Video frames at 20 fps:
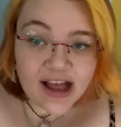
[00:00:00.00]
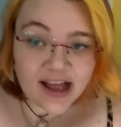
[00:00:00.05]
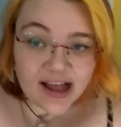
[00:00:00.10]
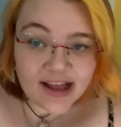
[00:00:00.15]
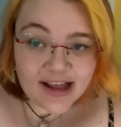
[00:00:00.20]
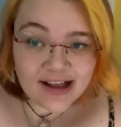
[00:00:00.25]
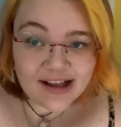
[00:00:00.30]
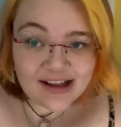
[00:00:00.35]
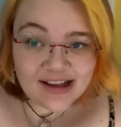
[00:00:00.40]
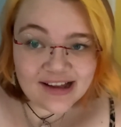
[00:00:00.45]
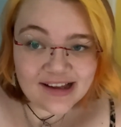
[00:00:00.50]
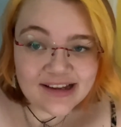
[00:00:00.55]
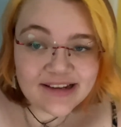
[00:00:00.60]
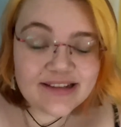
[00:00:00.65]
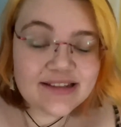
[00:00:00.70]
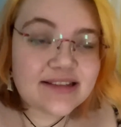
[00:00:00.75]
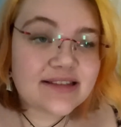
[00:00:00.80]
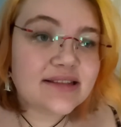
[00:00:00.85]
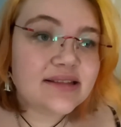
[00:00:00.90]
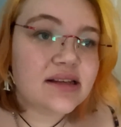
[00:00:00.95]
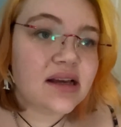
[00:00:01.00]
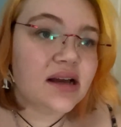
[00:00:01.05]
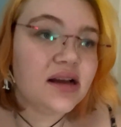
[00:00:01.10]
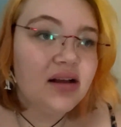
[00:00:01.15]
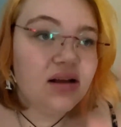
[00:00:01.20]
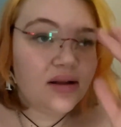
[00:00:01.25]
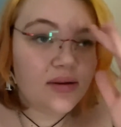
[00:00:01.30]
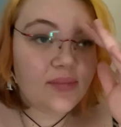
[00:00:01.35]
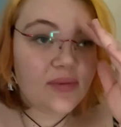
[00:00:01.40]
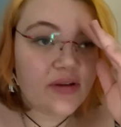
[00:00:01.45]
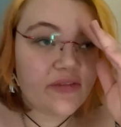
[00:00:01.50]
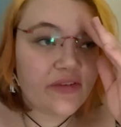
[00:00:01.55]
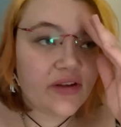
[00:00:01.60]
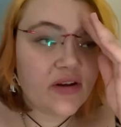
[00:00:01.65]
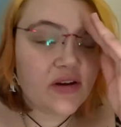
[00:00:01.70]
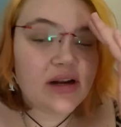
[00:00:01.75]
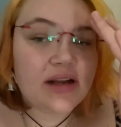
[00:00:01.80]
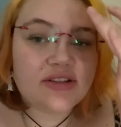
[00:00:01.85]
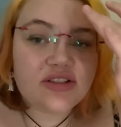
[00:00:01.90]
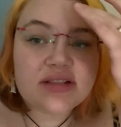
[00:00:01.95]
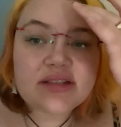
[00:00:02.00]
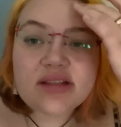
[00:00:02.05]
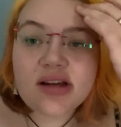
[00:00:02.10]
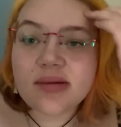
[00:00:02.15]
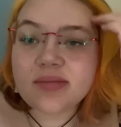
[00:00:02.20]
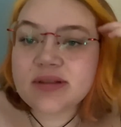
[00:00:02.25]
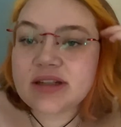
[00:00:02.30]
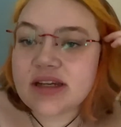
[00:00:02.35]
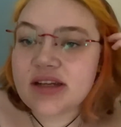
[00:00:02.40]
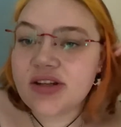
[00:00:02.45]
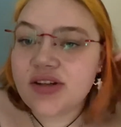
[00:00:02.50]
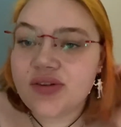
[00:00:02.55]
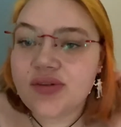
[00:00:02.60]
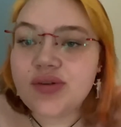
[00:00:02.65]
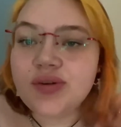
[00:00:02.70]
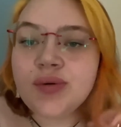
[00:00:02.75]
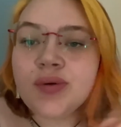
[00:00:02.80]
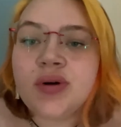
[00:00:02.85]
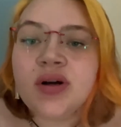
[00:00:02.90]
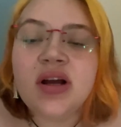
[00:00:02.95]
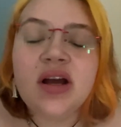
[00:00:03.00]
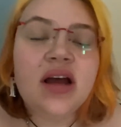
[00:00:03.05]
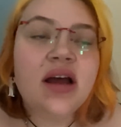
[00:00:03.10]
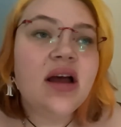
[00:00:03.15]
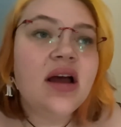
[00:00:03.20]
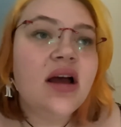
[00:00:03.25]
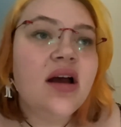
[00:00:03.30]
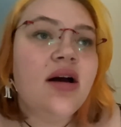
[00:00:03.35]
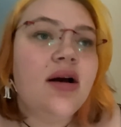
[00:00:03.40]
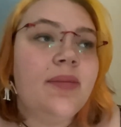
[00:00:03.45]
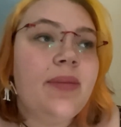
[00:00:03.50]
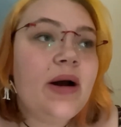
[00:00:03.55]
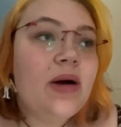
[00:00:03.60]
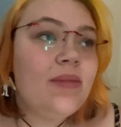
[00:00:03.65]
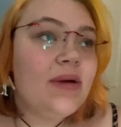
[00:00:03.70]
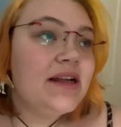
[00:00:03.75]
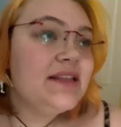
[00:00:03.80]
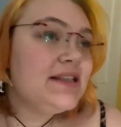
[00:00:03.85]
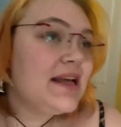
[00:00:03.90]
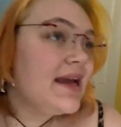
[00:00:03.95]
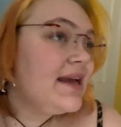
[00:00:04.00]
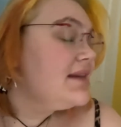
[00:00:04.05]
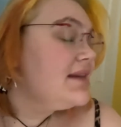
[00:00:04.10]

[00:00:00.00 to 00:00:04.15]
Hi guys. I figured I'd just update you about my day